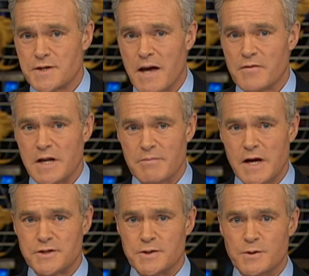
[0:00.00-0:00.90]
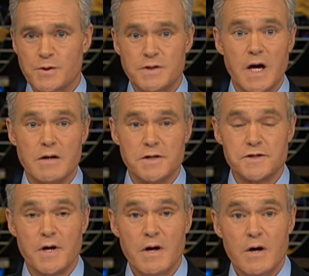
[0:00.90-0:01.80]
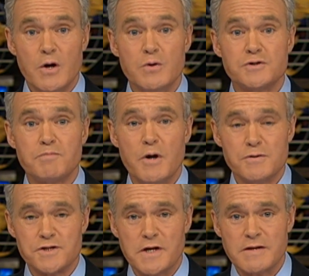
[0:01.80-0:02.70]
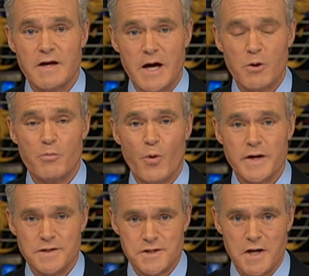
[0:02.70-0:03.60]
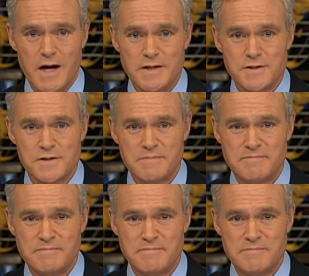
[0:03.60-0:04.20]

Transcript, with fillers: Anthony Mason to tell us who's posting the help wanted signs.